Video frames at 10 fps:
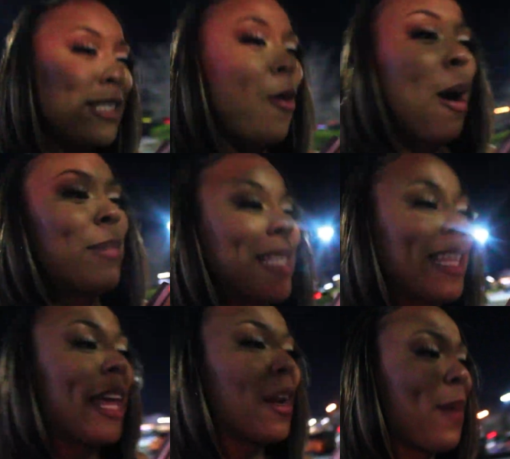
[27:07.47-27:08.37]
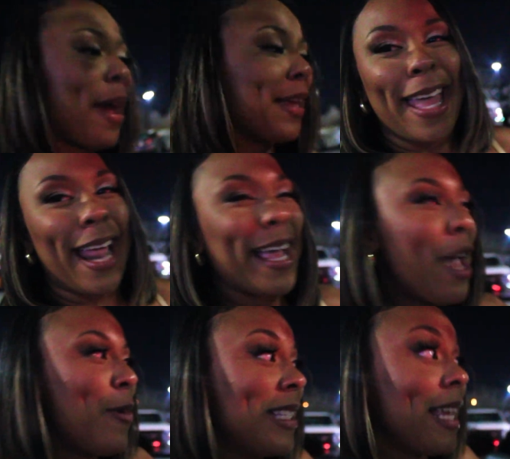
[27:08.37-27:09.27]
So I'm excited about it and I
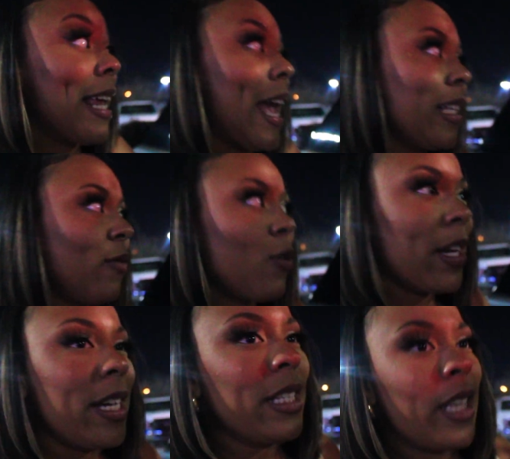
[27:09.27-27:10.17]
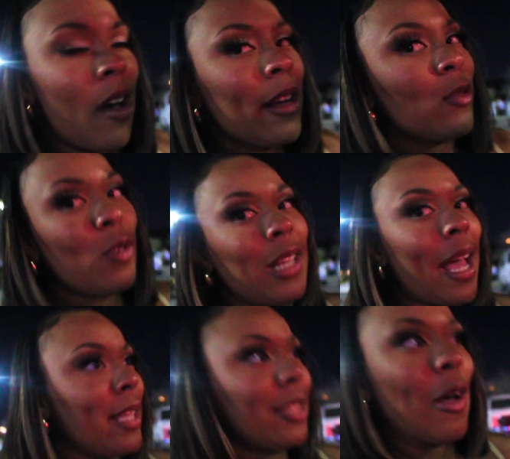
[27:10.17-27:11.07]
can't wait to get a case for it because y'all, it's real
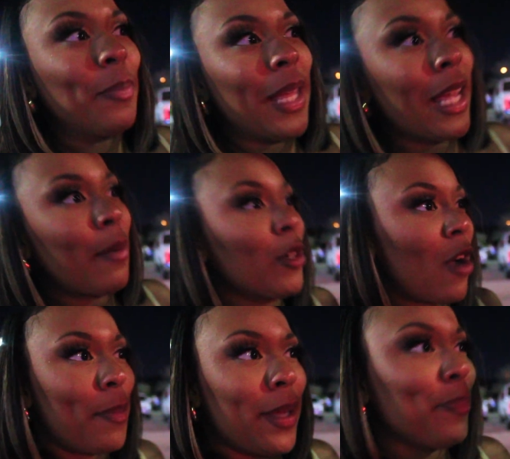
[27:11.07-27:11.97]
light. So I'm thinking I'm gonna drop it.